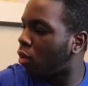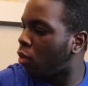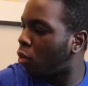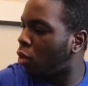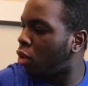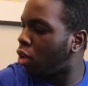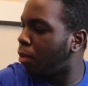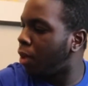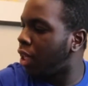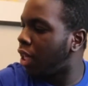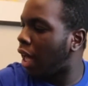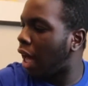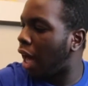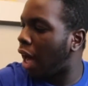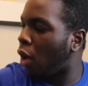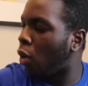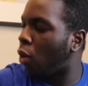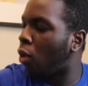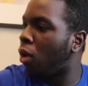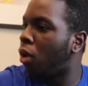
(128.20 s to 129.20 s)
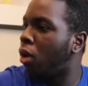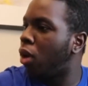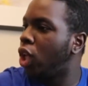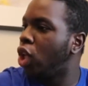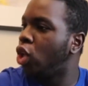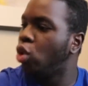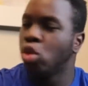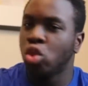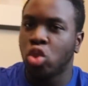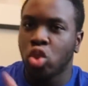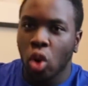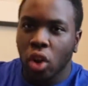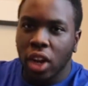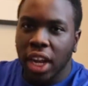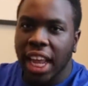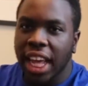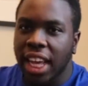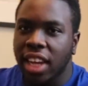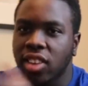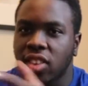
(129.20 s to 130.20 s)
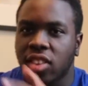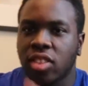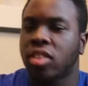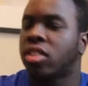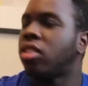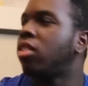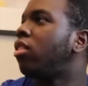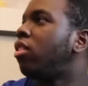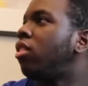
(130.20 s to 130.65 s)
What do you mean how? Use your legs.